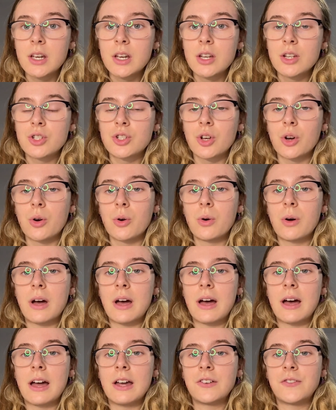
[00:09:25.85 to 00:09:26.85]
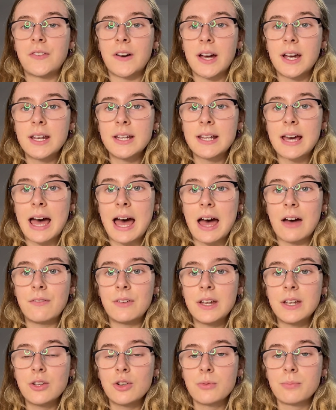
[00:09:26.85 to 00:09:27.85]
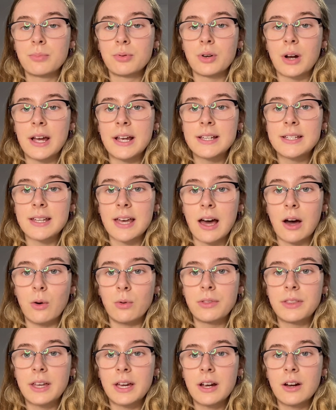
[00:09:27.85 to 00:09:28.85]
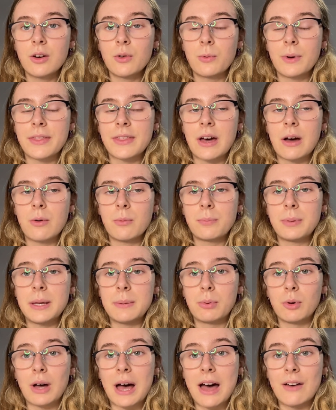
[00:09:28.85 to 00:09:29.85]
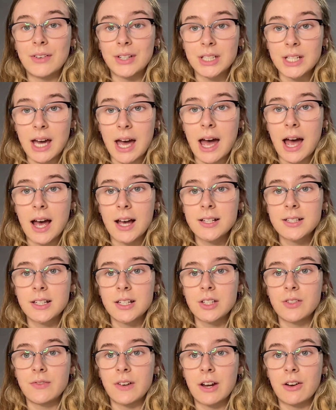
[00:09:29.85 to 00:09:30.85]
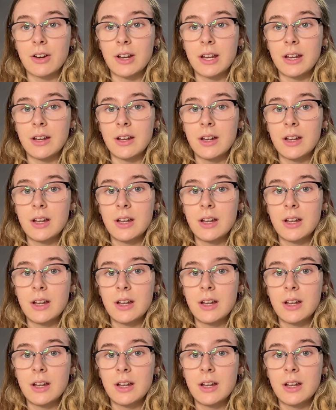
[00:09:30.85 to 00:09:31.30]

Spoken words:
So I find having your price out there without people having to ask is very